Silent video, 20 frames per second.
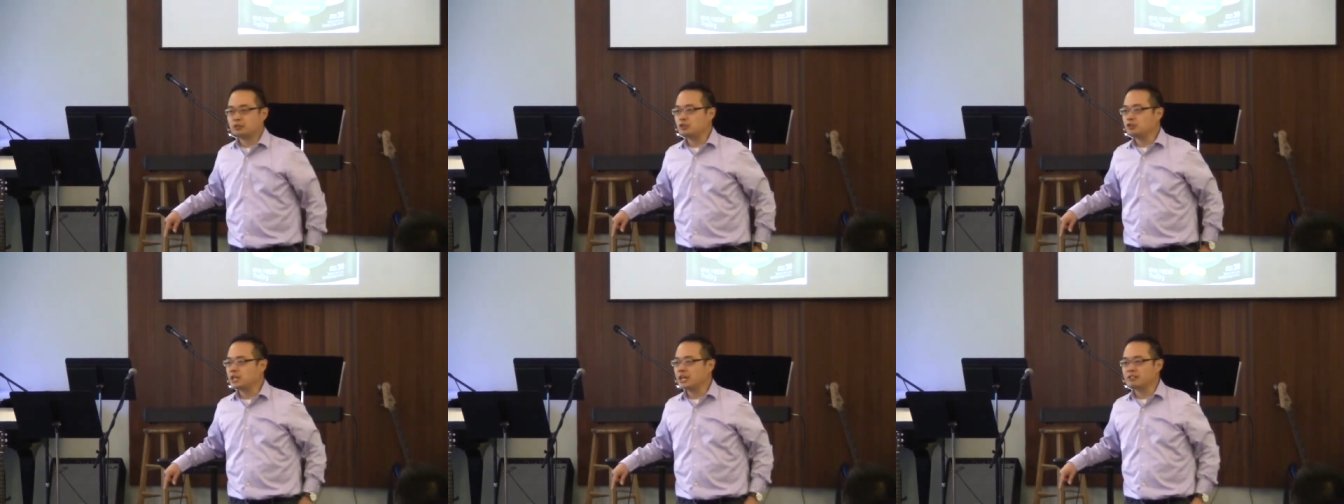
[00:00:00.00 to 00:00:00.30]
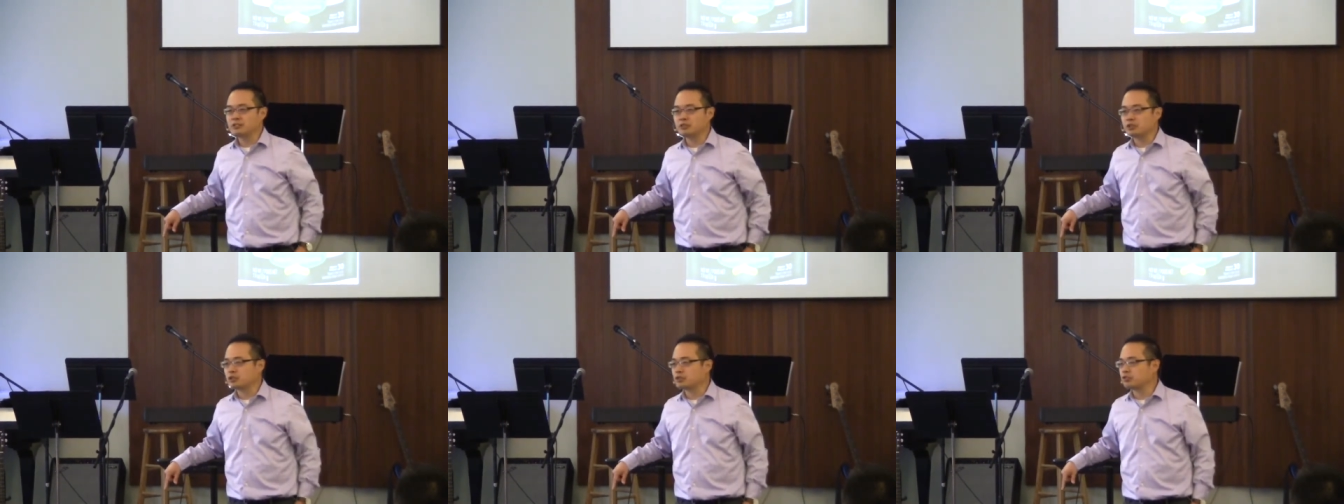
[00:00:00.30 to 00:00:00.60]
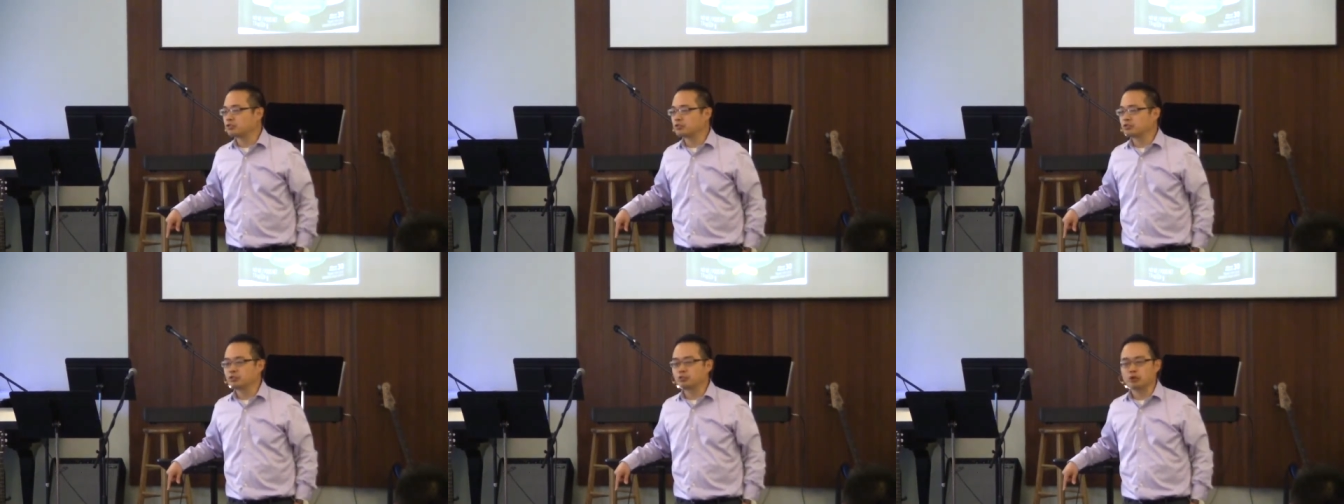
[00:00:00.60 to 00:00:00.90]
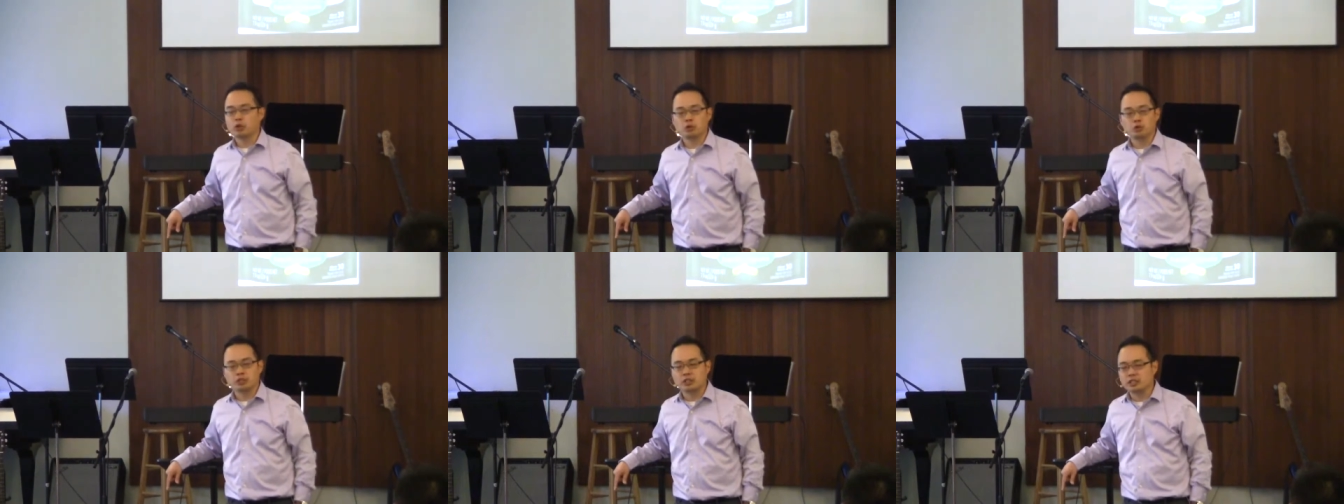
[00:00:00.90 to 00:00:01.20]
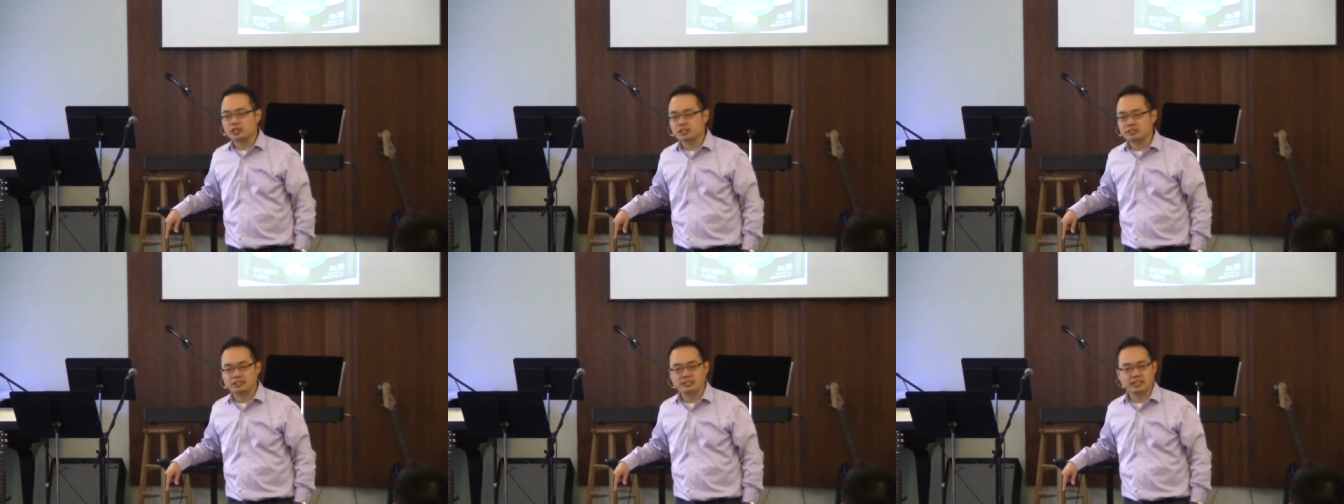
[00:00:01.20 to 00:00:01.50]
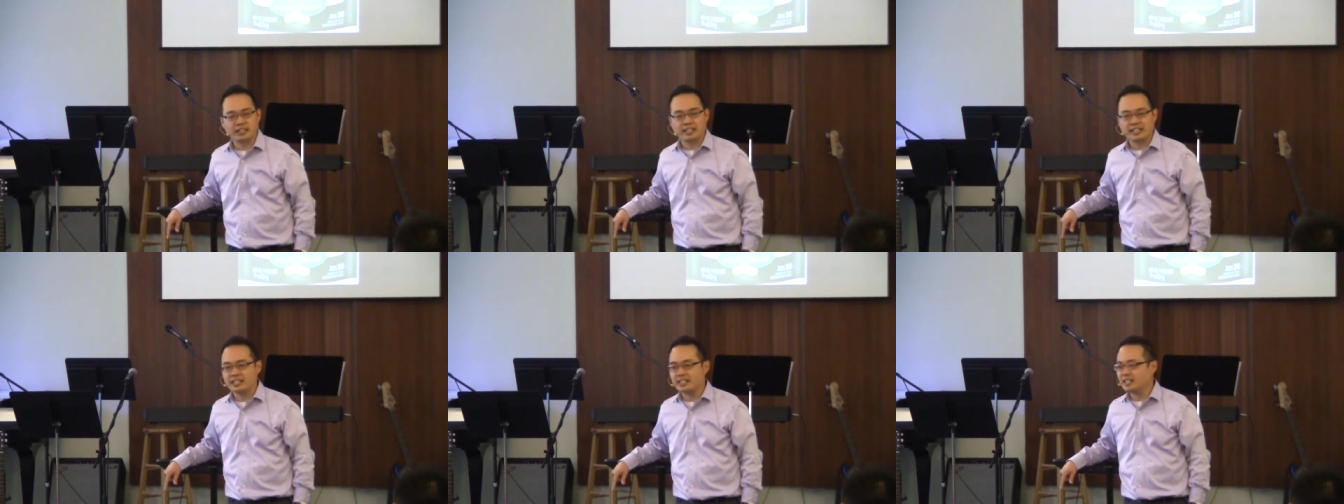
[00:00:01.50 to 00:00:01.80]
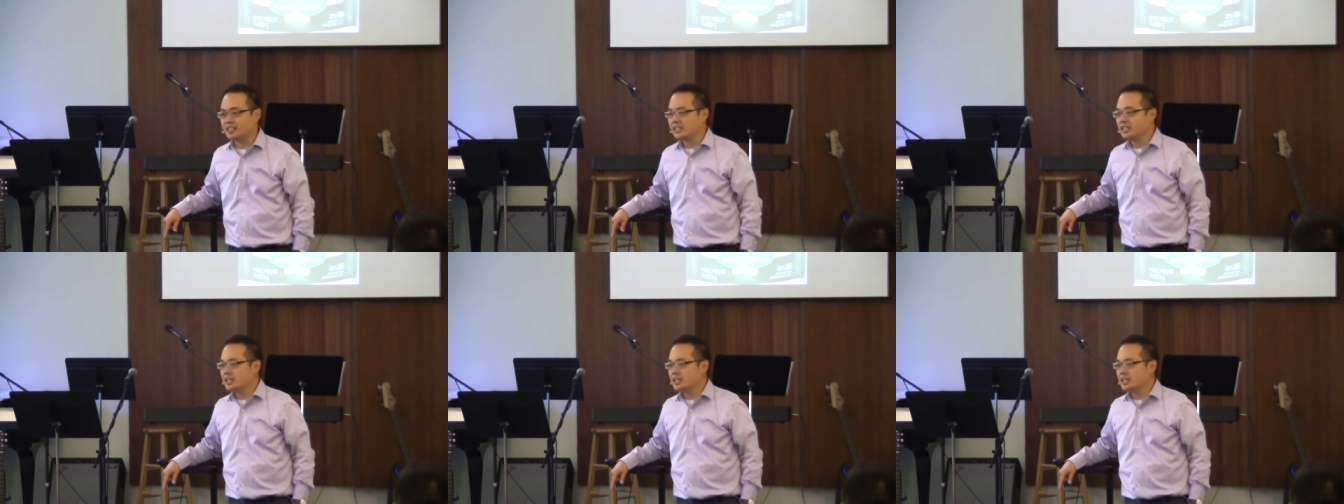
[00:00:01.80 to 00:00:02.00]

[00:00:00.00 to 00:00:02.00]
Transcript: You guys look so good today